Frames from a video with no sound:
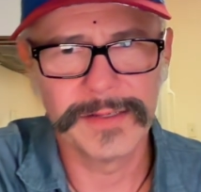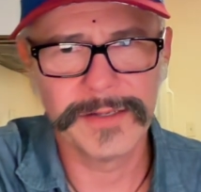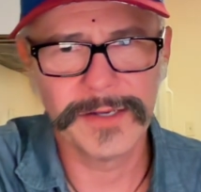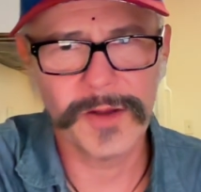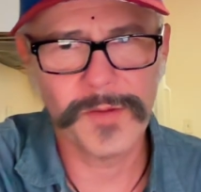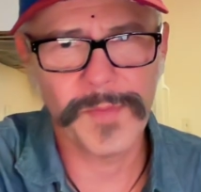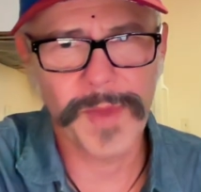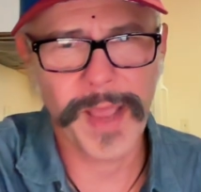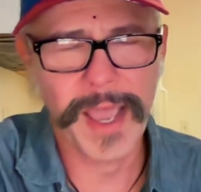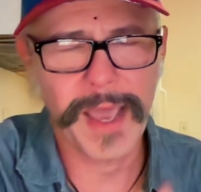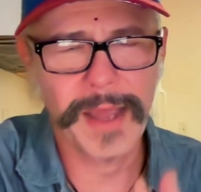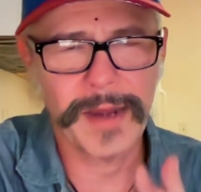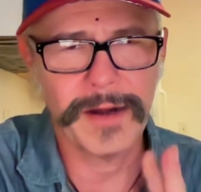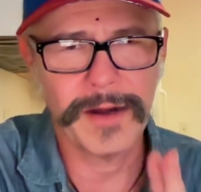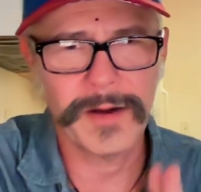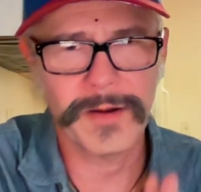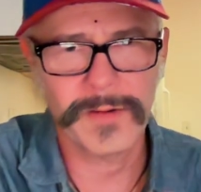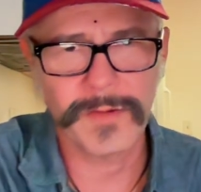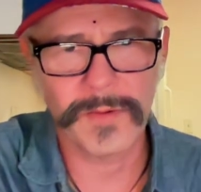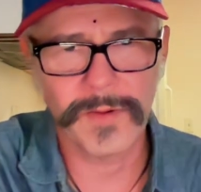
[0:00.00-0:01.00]
no
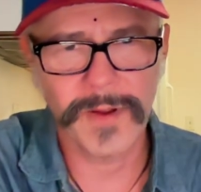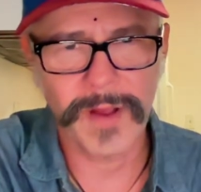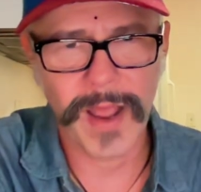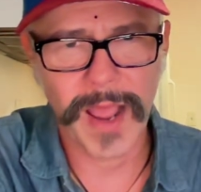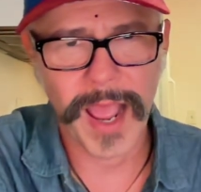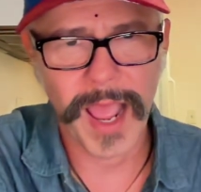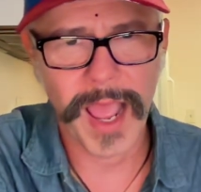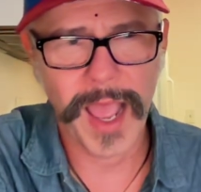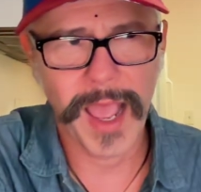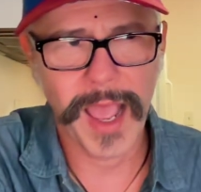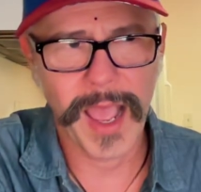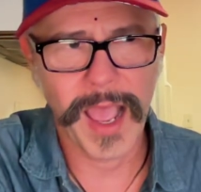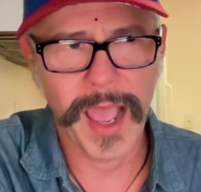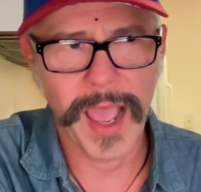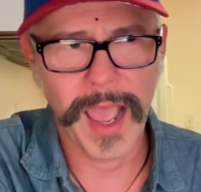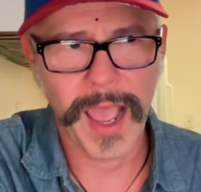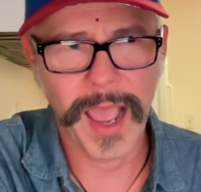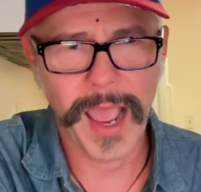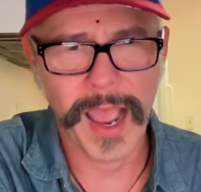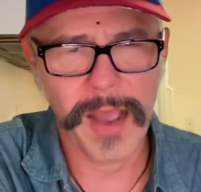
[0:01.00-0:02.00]
matter
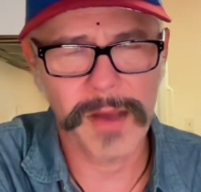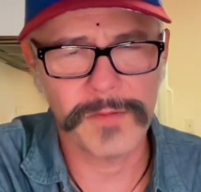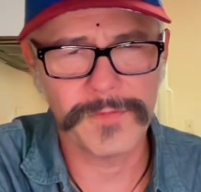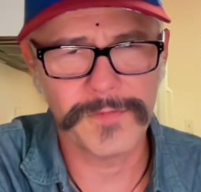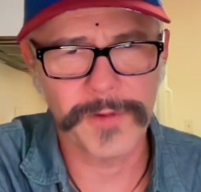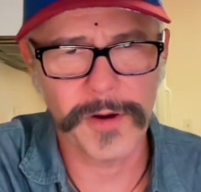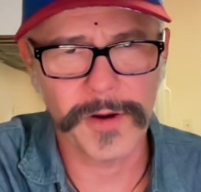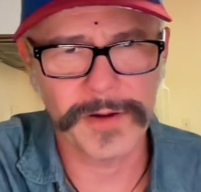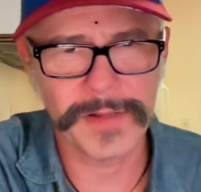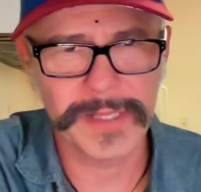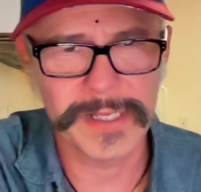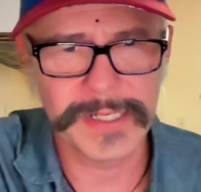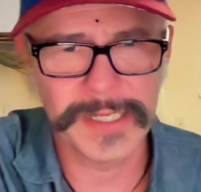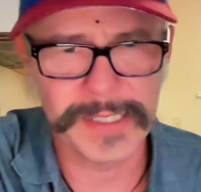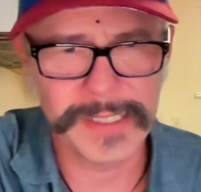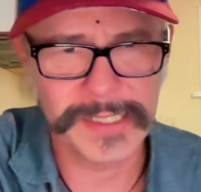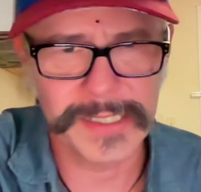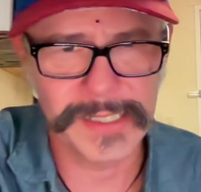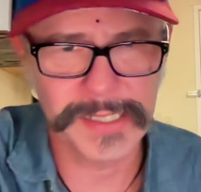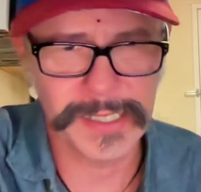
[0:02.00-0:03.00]
how far the
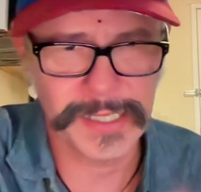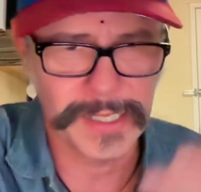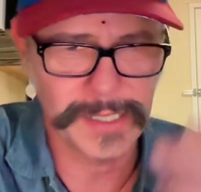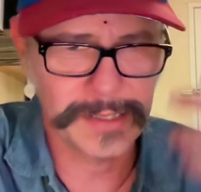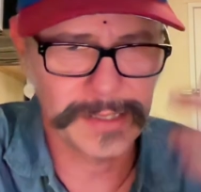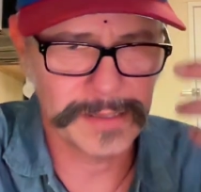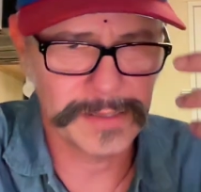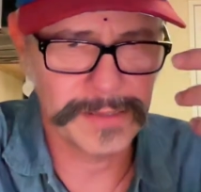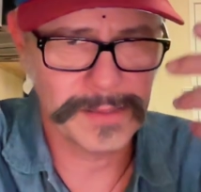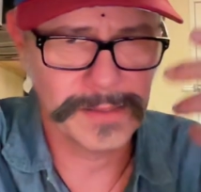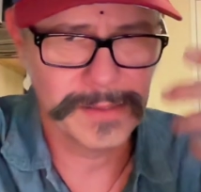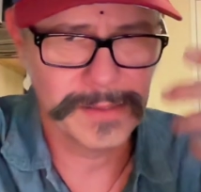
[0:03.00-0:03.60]
descent